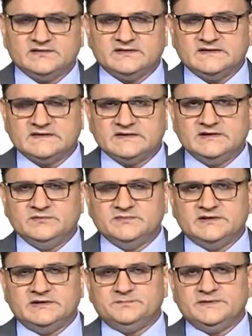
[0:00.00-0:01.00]
the
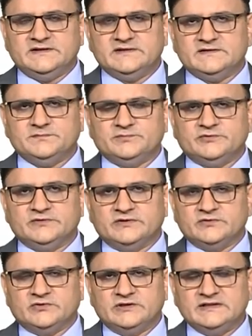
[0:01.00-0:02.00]
schema depends upon the
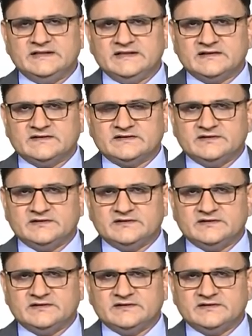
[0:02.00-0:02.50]
context